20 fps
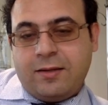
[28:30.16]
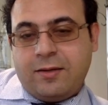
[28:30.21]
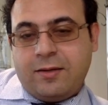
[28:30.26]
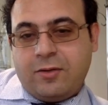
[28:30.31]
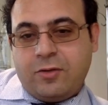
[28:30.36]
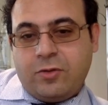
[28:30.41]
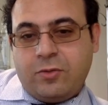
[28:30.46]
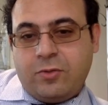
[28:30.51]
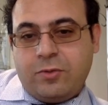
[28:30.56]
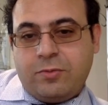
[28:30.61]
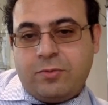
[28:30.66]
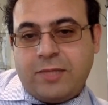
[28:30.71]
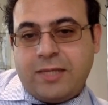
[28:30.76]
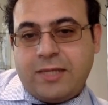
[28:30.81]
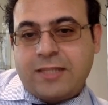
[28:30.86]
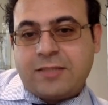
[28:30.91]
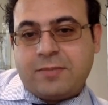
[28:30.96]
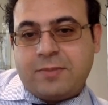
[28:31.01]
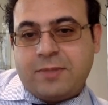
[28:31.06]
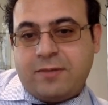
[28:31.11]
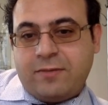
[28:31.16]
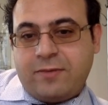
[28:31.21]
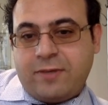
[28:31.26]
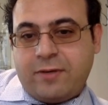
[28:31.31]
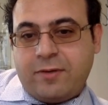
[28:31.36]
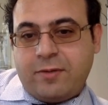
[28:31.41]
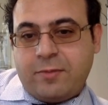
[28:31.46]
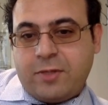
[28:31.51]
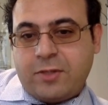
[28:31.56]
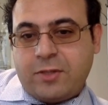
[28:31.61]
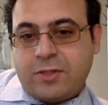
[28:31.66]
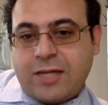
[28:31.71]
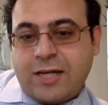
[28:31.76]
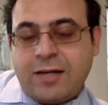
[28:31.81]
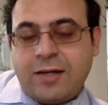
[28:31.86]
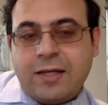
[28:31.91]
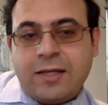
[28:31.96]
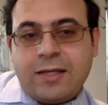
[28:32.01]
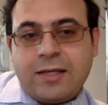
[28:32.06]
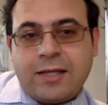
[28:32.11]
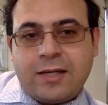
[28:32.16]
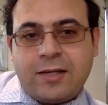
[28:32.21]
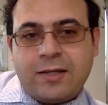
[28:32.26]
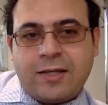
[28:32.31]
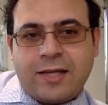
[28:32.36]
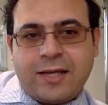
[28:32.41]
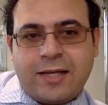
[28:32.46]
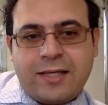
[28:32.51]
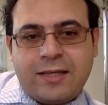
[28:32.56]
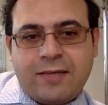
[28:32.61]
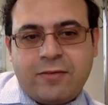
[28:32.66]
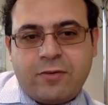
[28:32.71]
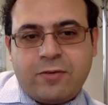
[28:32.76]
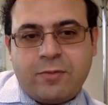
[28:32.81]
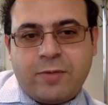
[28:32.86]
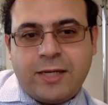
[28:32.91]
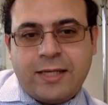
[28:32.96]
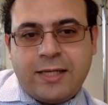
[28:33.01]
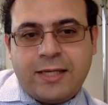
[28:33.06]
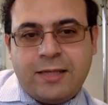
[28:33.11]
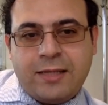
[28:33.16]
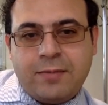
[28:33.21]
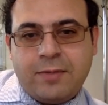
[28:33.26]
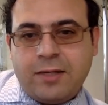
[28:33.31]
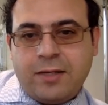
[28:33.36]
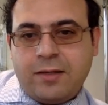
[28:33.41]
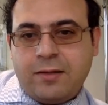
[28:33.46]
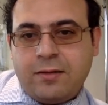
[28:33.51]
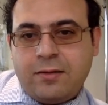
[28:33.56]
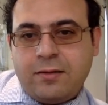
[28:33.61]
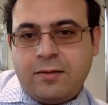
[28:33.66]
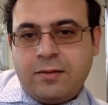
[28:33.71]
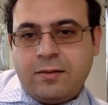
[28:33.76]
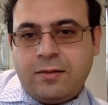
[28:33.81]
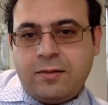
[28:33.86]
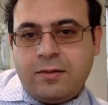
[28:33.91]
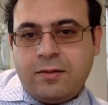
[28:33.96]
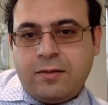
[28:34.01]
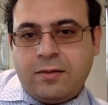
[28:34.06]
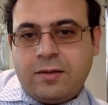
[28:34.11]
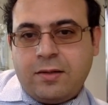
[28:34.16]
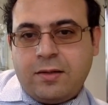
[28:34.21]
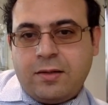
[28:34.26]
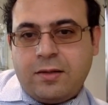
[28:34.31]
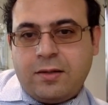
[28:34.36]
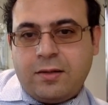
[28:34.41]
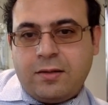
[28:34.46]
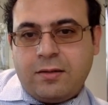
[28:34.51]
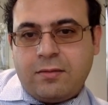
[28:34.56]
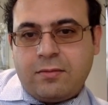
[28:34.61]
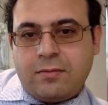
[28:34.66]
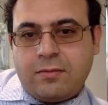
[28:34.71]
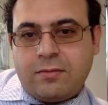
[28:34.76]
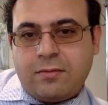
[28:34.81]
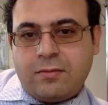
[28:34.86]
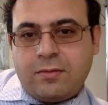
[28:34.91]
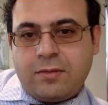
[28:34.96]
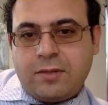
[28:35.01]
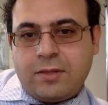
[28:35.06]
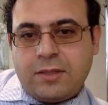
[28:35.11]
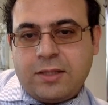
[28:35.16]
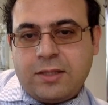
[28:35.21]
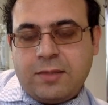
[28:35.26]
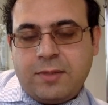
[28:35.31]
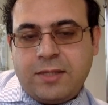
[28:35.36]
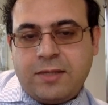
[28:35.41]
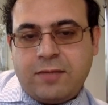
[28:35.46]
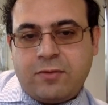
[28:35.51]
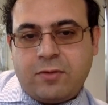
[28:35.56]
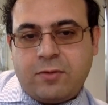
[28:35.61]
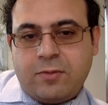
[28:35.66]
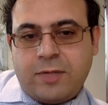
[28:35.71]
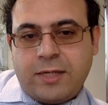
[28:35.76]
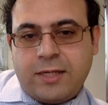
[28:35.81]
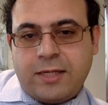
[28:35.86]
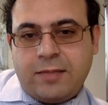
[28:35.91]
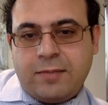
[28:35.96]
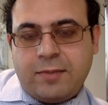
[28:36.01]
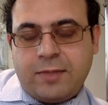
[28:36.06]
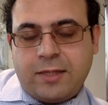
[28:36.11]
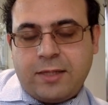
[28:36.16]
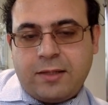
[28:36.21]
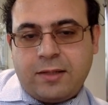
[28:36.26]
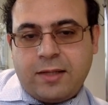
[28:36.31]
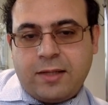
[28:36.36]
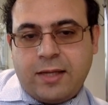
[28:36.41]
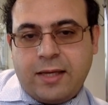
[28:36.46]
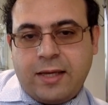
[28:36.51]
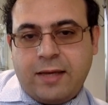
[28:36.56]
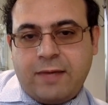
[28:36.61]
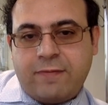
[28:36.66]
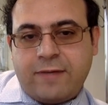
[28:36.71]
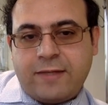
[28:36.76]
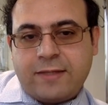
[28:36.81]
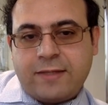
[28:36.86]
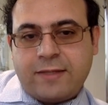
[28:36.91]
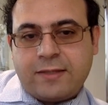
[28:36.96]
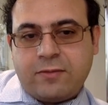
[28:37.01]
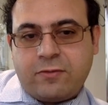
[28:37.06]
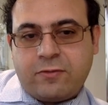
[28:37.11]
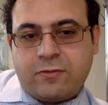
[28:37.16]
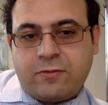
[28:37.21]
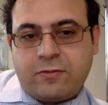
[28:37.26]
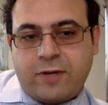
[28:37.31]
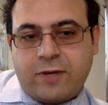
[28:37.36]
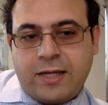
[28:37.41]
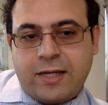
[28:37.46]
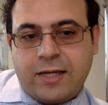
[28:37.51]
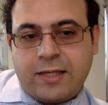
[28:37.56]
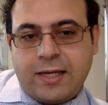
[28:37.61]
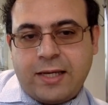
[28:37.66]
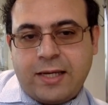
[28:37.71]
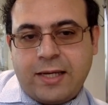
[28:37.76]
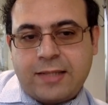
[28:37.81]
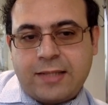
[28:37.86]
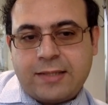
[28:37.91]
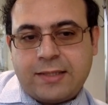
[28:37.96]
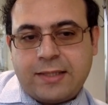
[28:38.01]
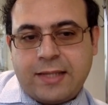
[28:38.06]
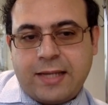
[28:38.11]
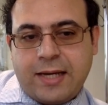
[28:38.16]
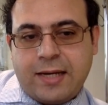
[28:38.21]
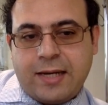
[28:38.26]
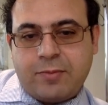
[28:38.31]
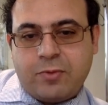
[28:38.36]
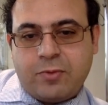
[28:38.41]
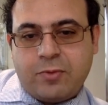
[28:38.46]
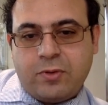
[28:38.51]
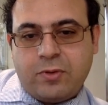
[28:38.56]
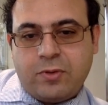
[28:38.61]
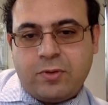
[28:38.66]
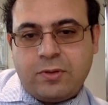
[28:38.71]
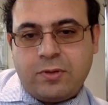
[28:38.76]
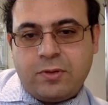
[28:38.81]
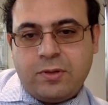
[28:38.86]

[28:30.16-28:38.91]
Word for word: you would bless me very much. How, can, can I give her my email? Uh, yeah. Let me give her my email. F as in Frank, A as in Apple,